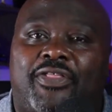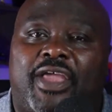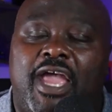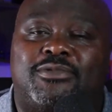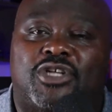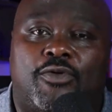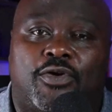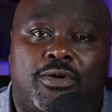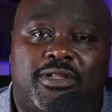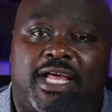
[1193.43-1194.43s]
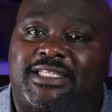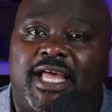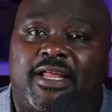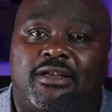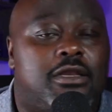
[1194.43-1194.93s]
The game's over. That's
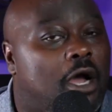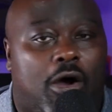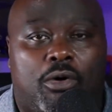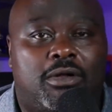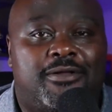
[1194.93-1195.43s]
it. No.